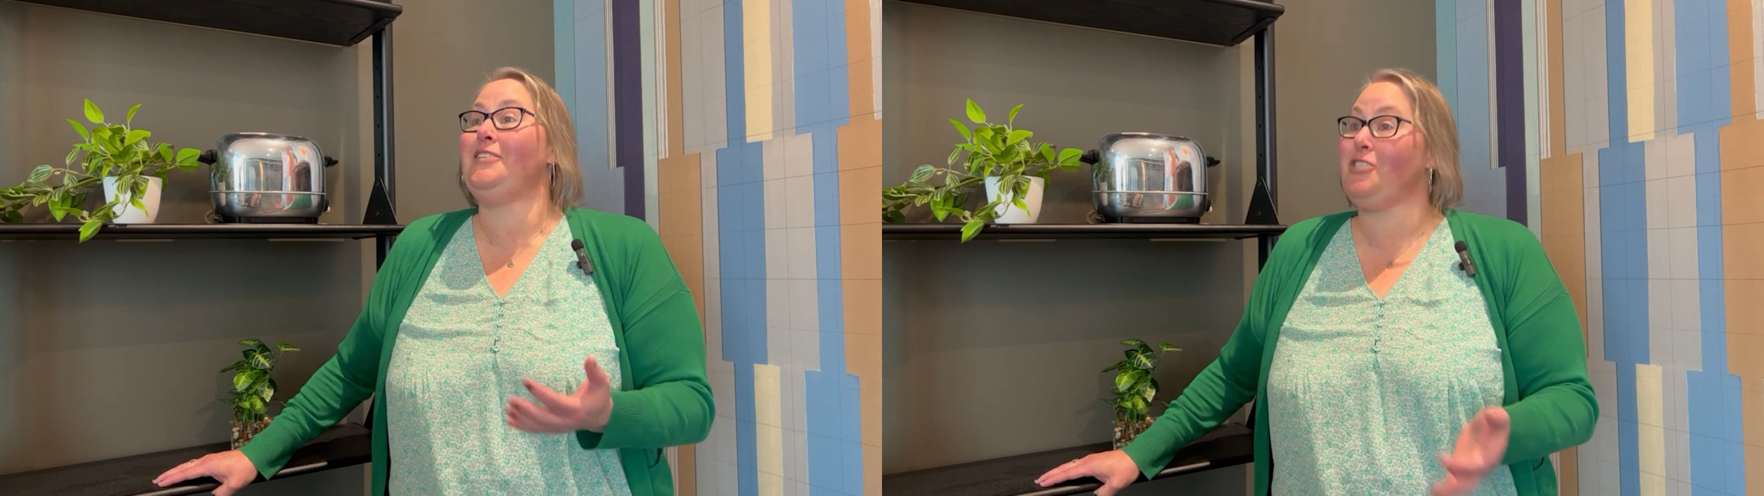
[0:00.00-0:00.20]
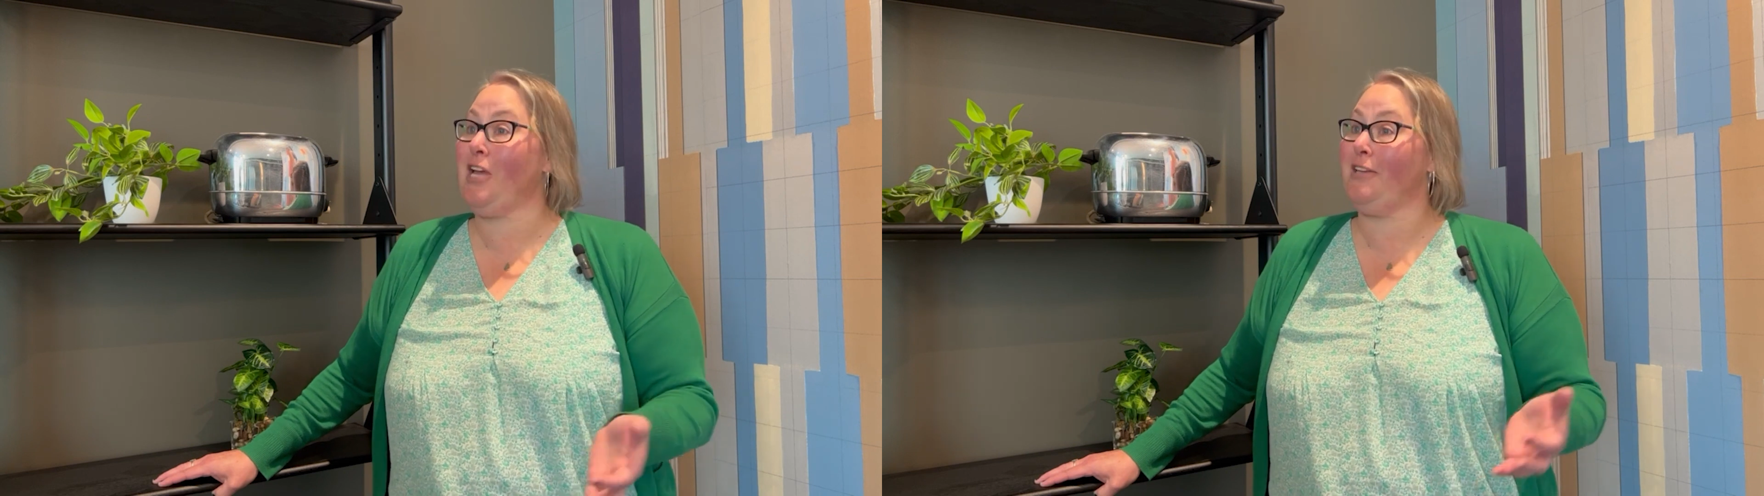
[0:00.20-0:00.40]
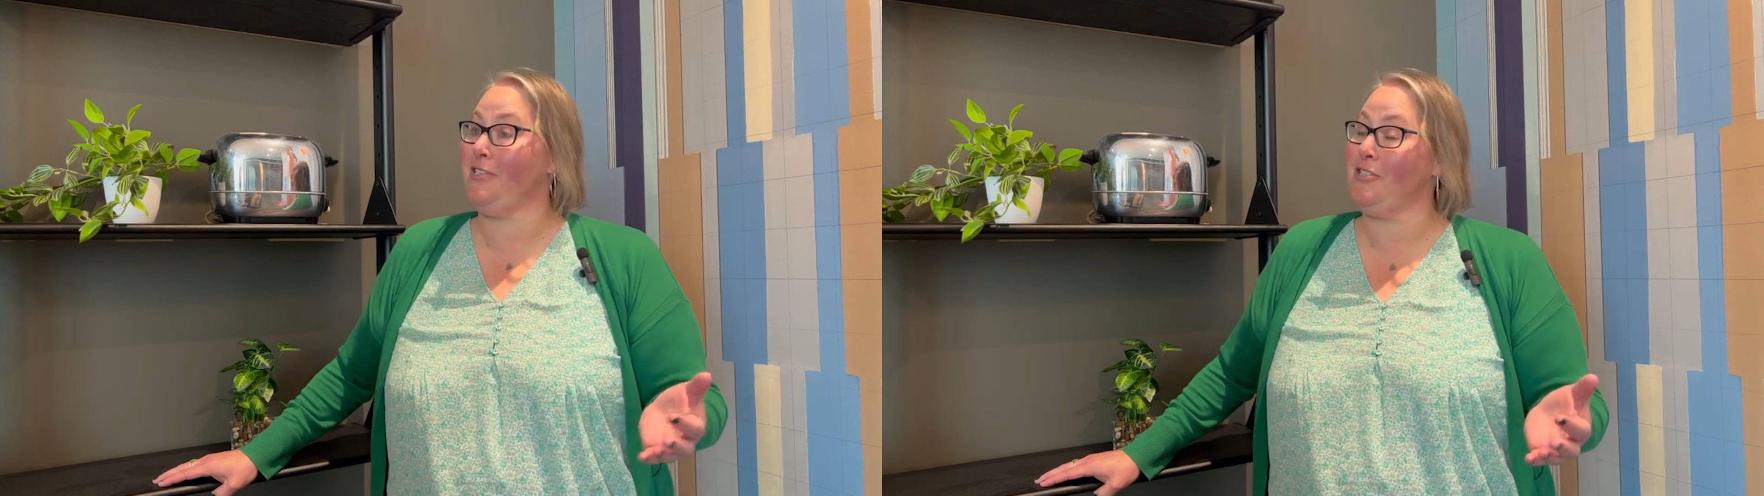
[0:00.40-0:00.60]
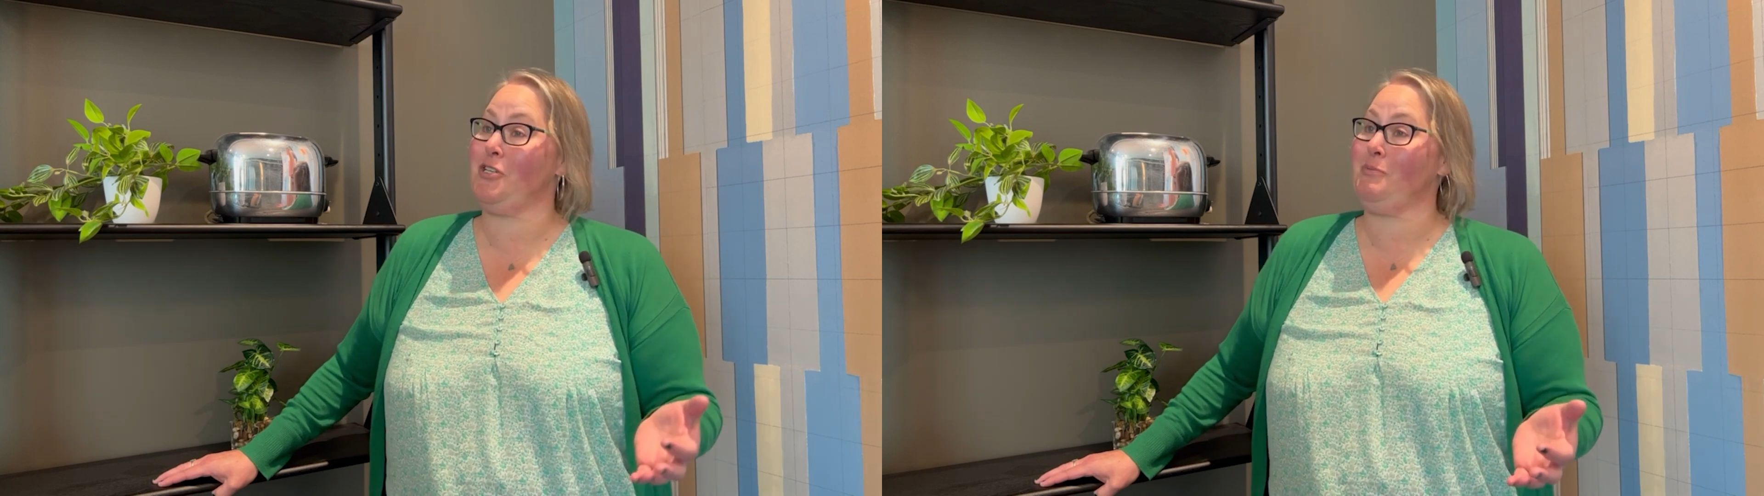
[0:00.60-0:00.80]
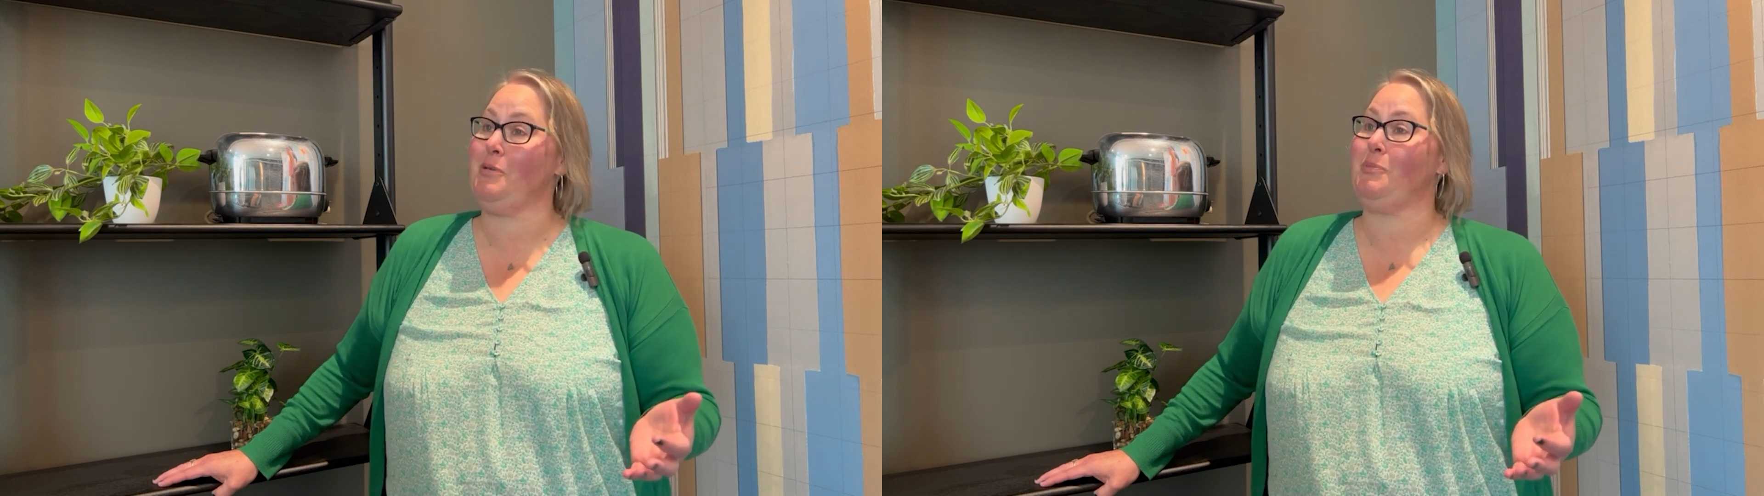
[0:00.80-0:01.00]

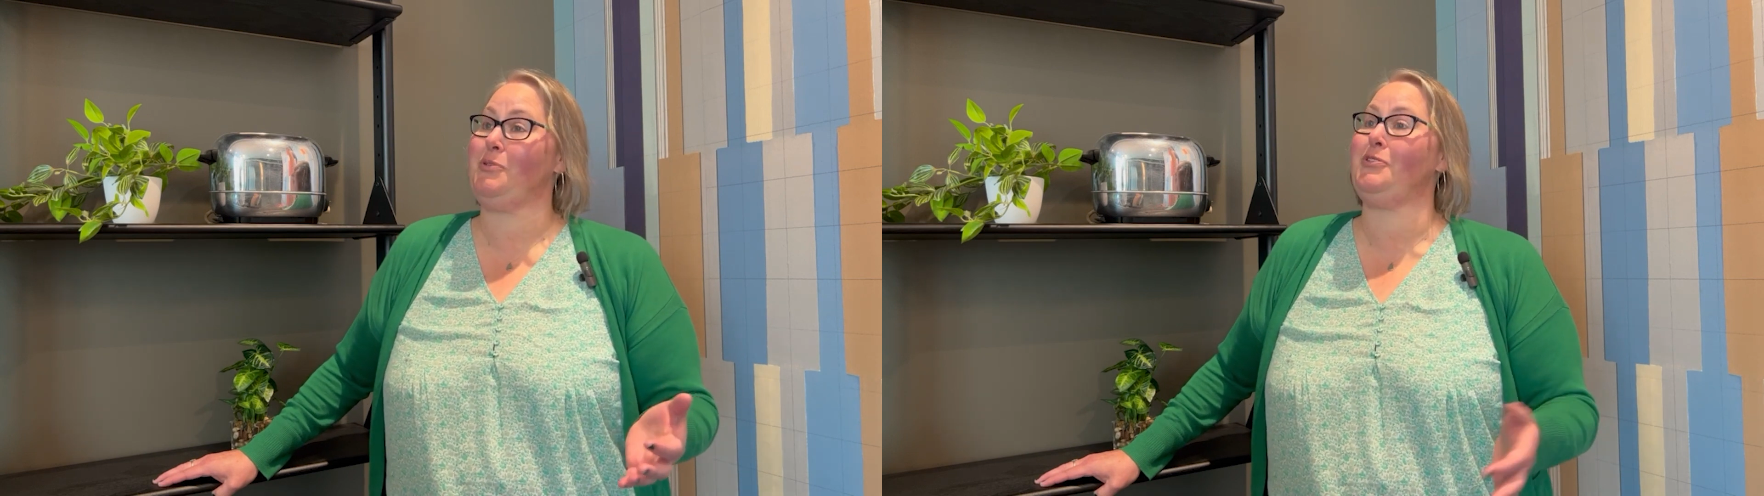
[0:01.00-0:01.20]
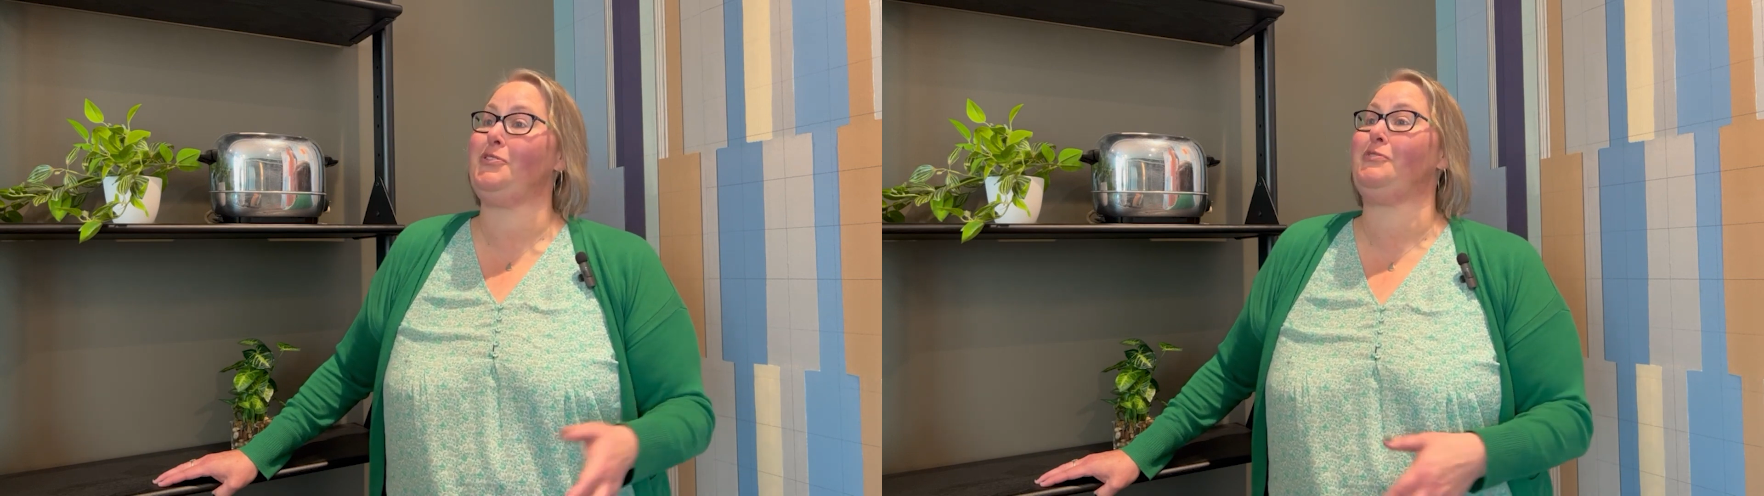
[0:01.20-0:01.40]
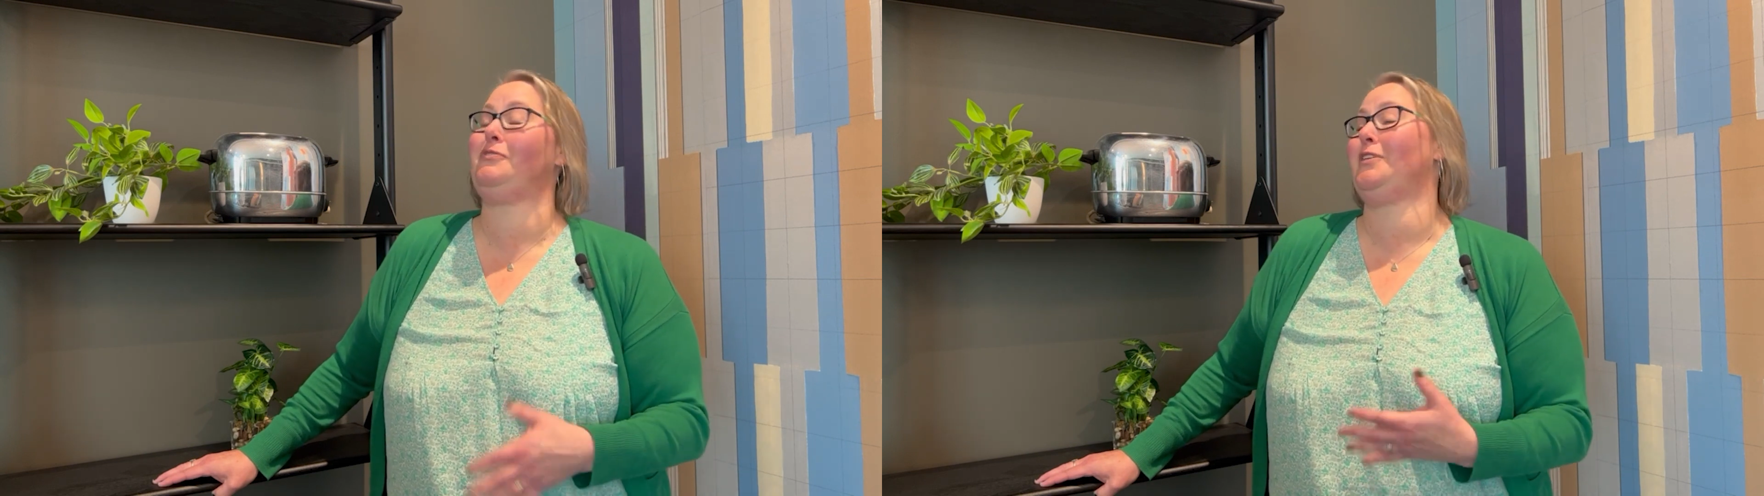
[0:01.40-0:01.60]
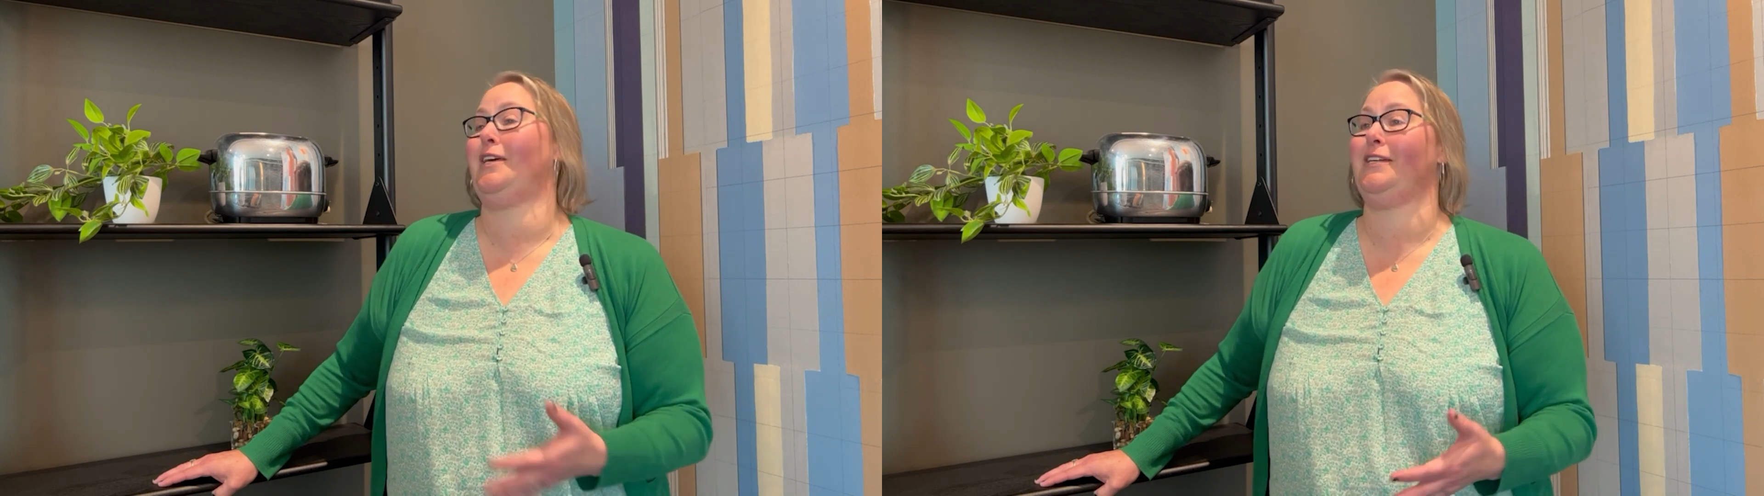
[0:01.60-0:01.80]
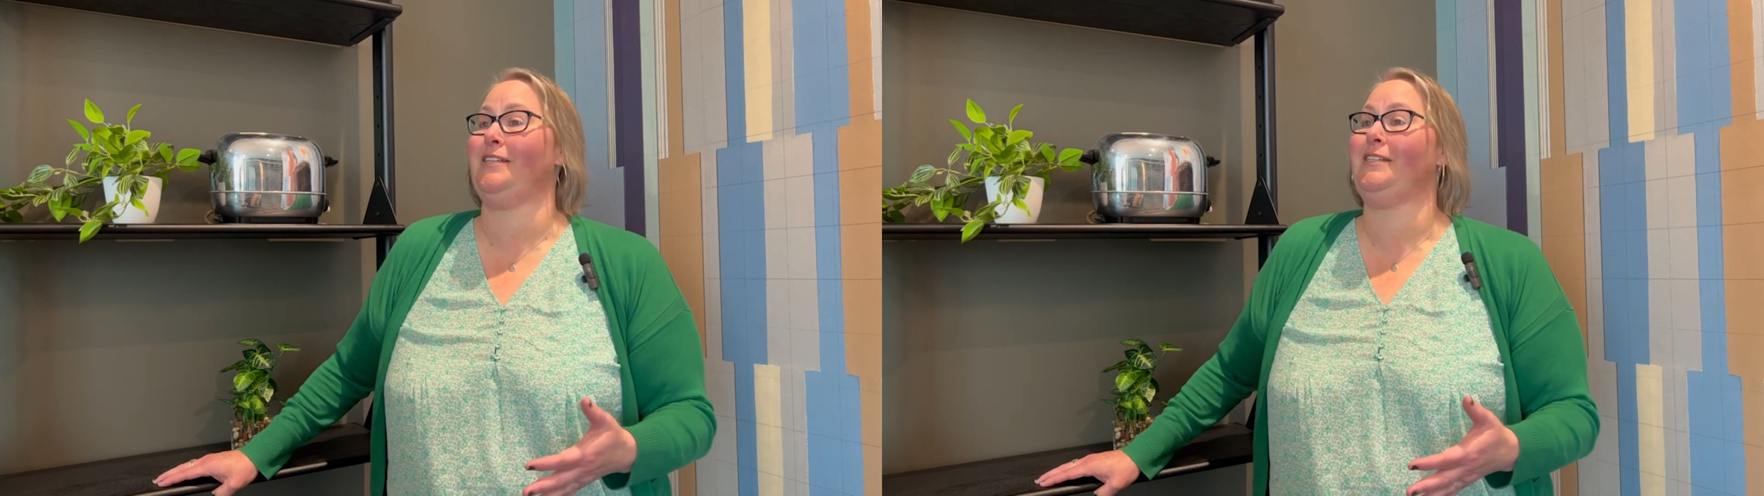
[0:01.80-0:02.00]
challenging people to feel
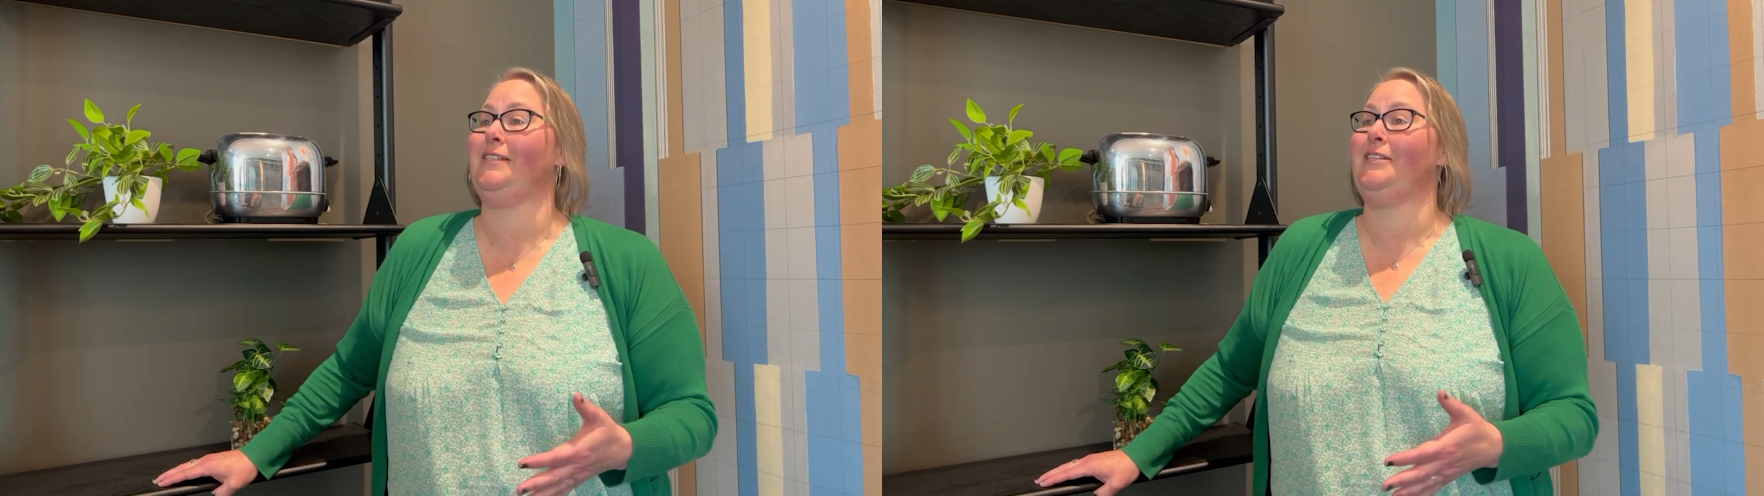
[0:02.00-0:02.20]
like,